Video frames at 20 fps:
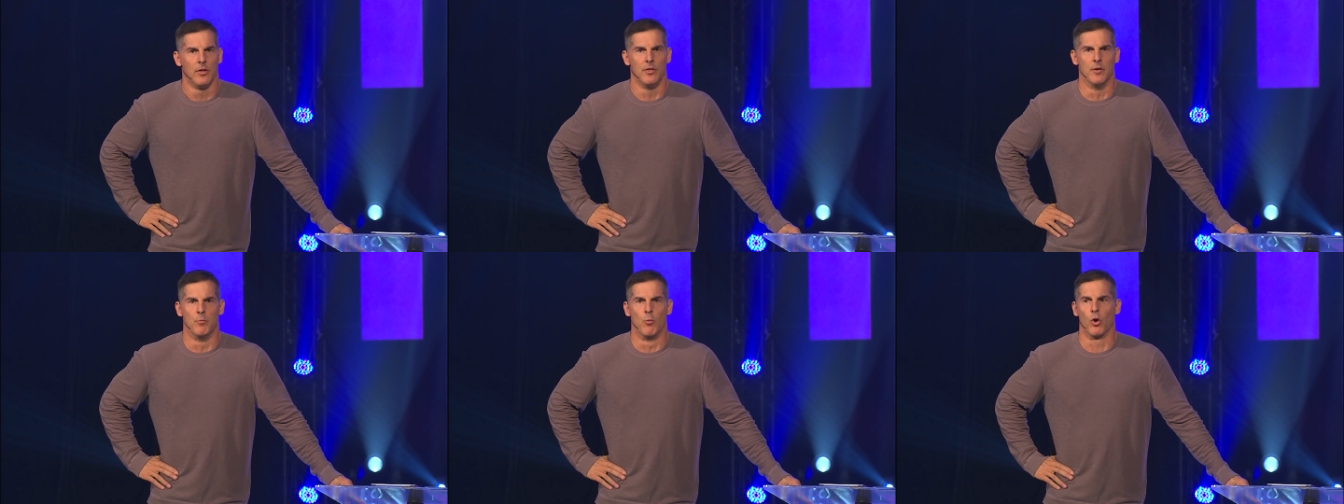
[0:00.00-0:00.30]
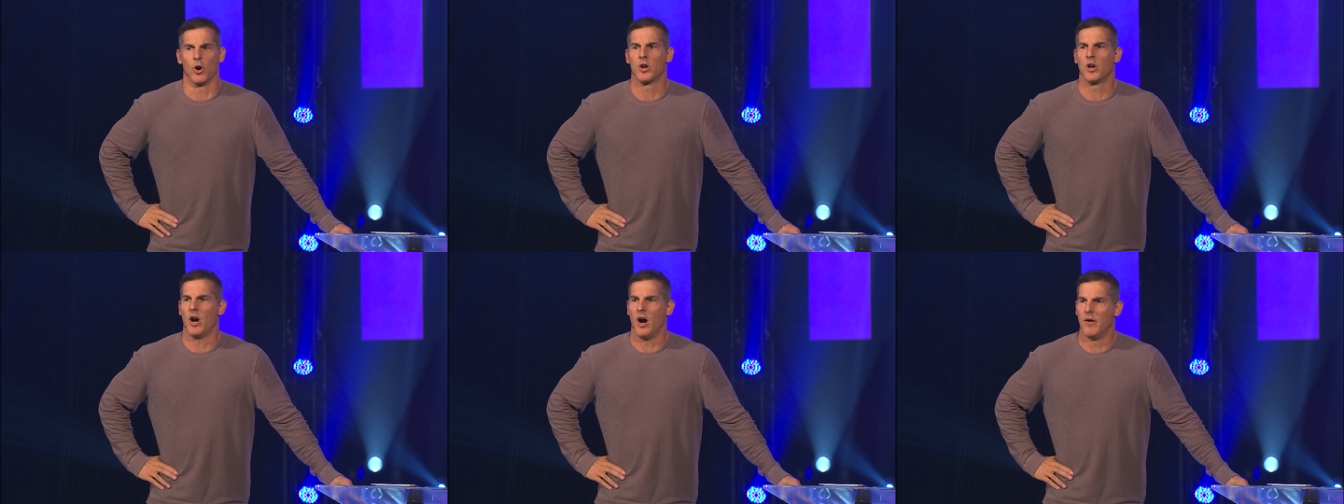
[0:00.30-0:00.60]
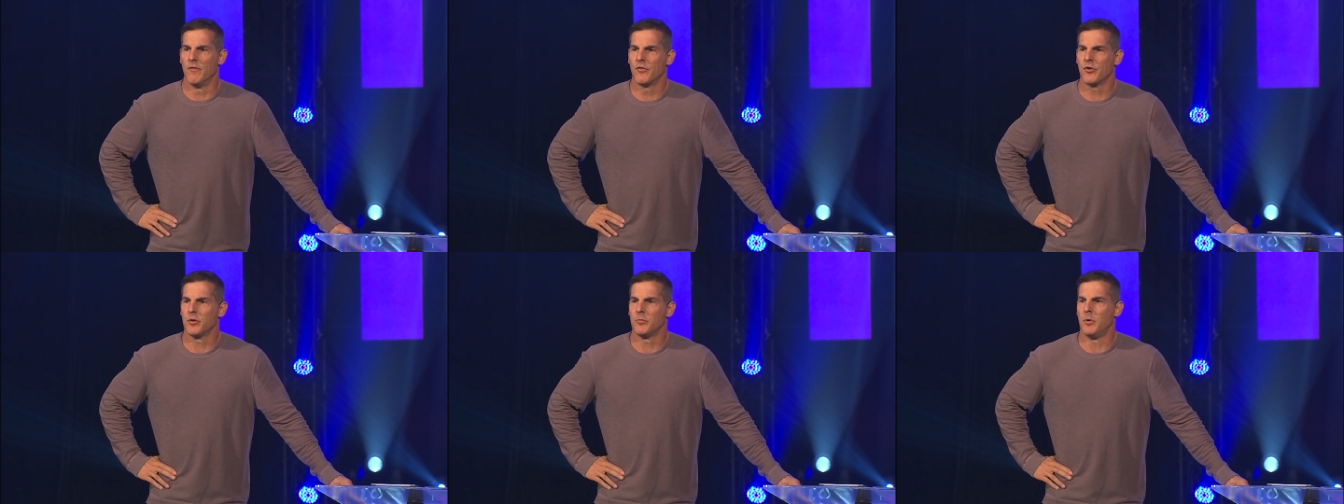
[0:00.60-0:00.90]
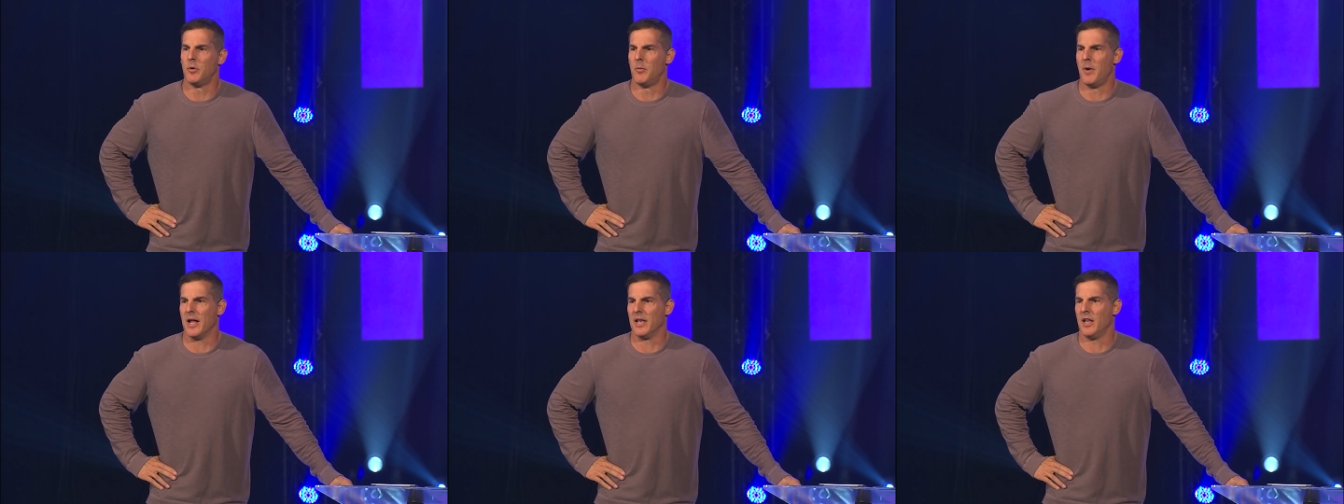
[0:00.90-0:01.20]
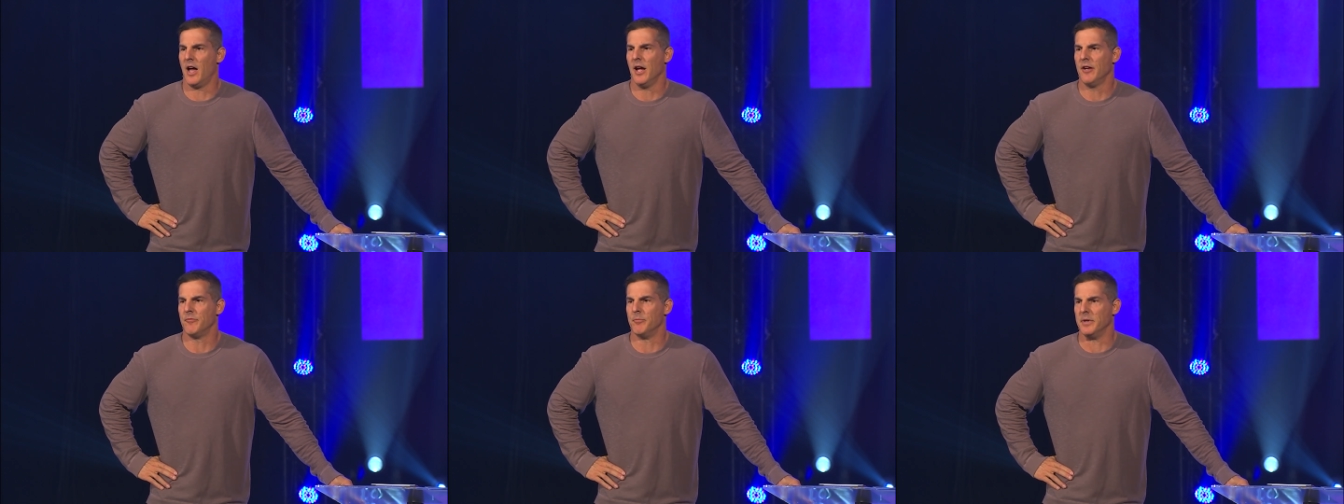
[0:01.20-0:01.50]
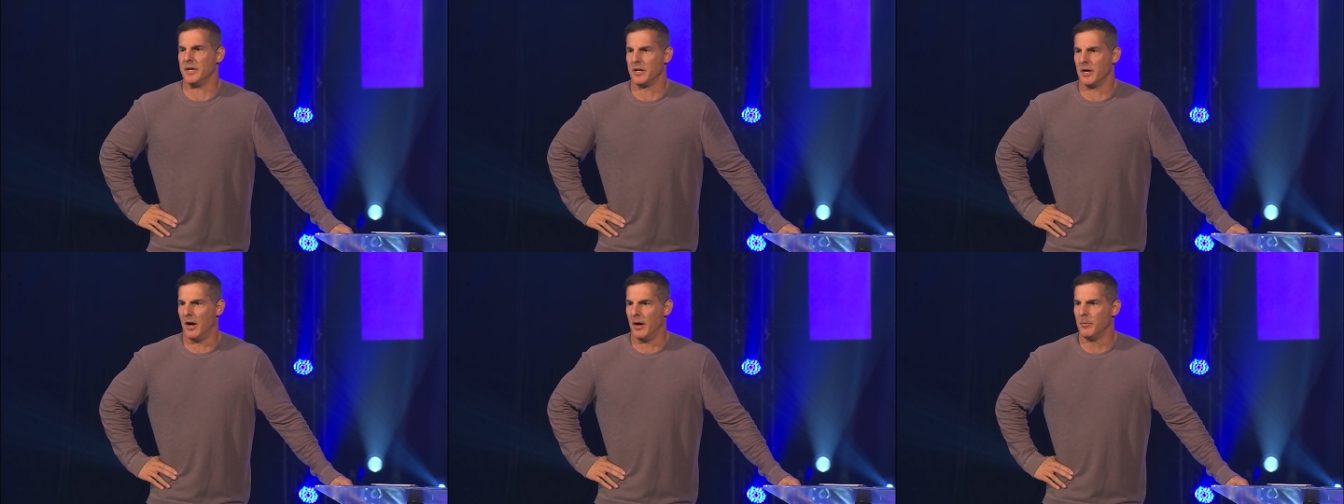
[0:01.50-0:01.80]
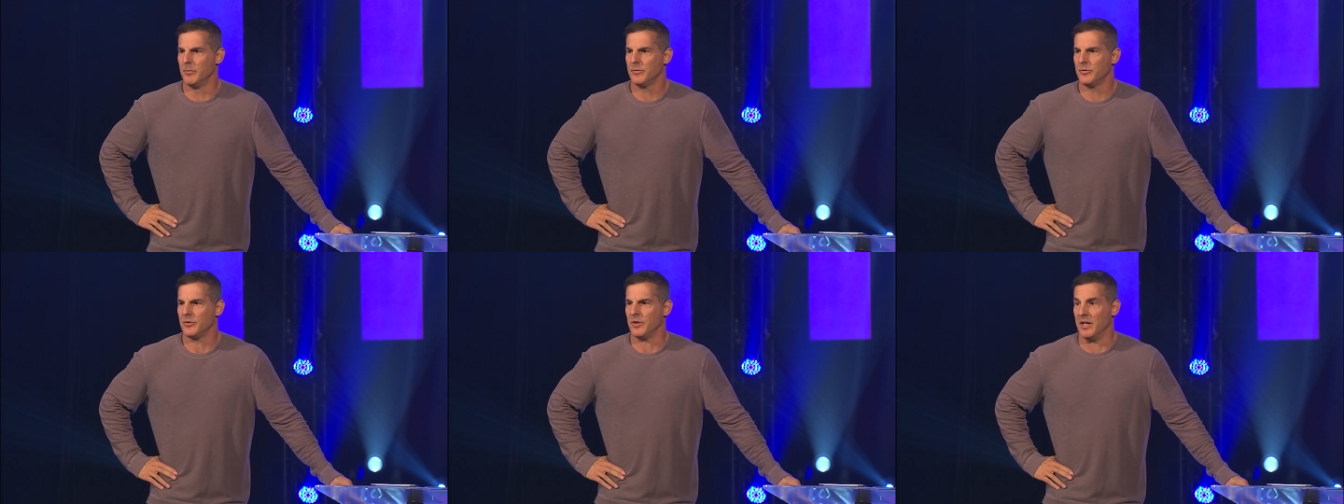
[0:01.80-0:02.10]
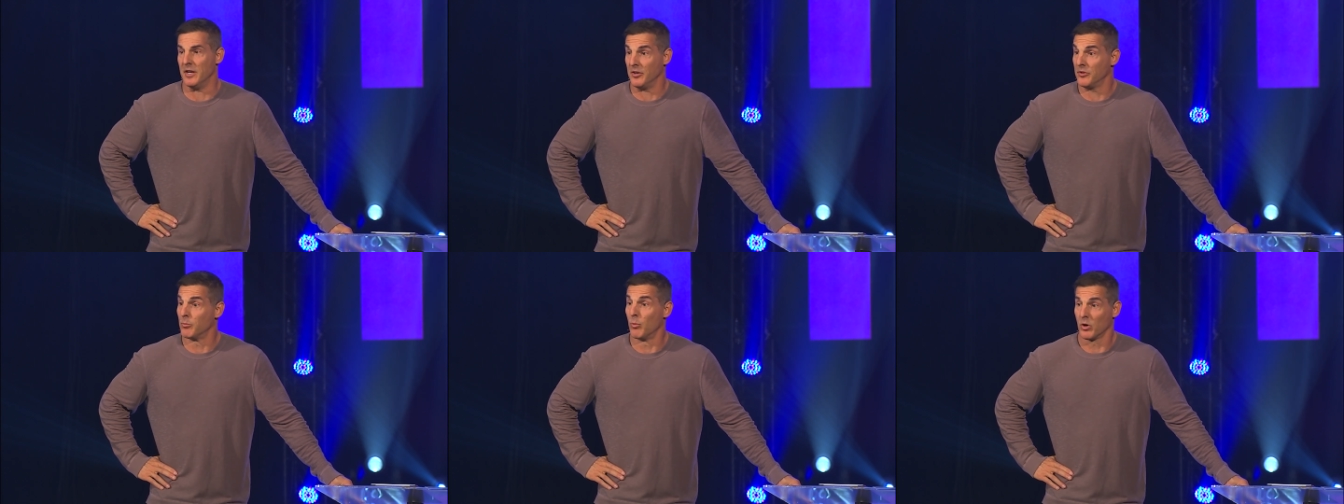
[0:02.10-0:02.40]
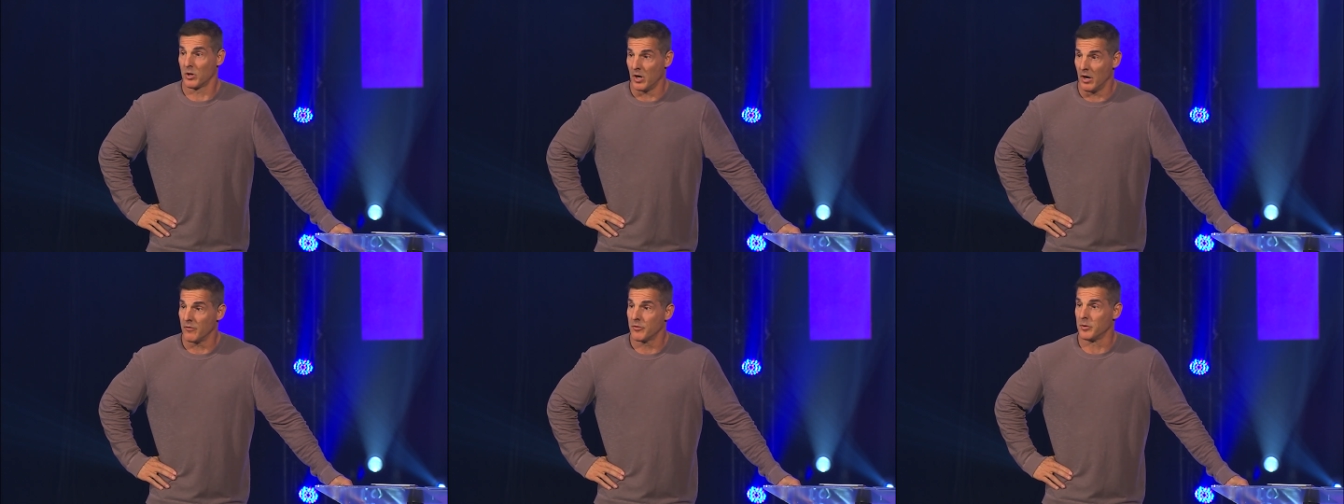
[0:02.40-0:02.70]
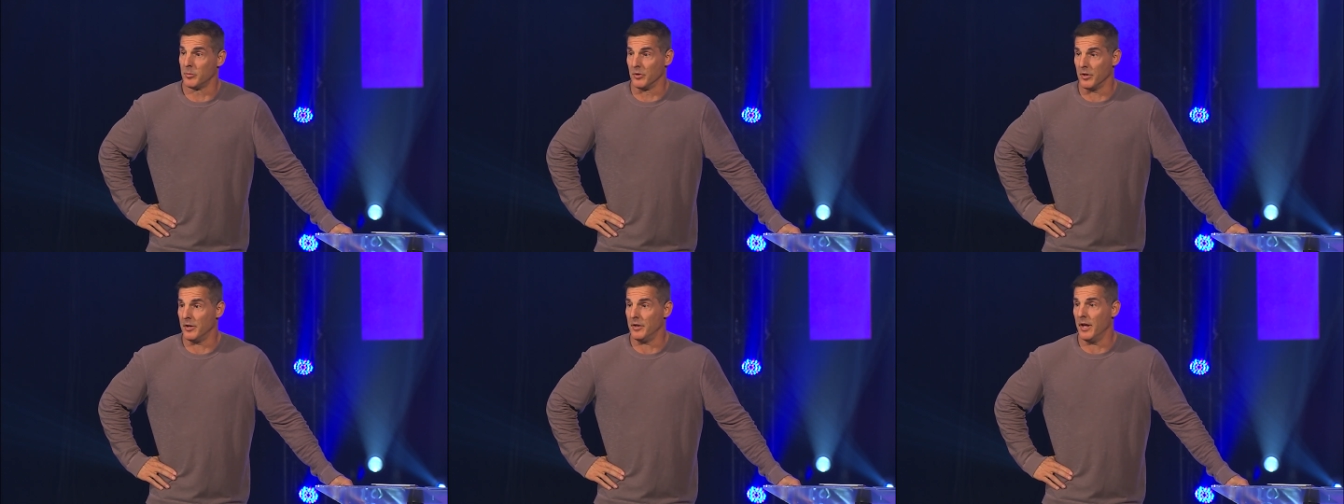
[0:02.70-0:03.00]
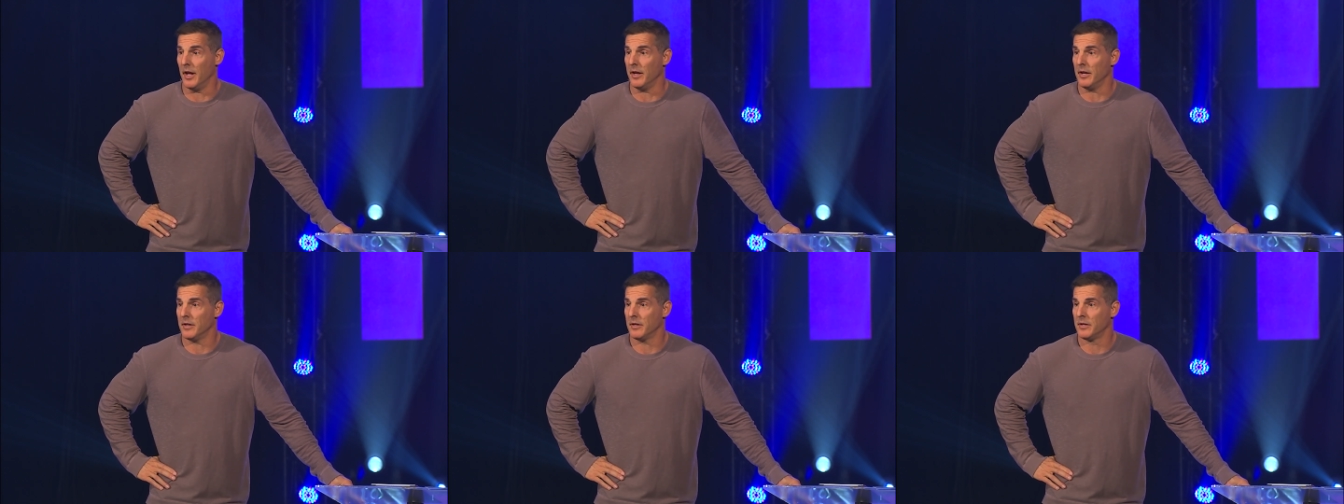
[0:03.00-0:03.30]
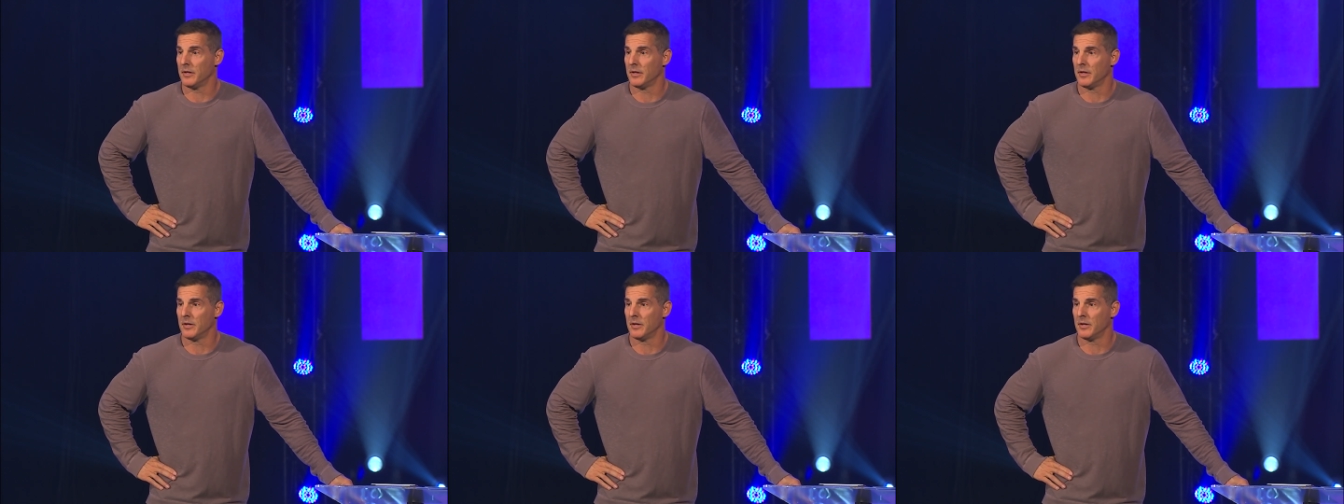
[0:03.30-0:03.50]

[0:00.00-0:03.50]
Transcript: the more comfortable my life becomes, and it's more comfortable today,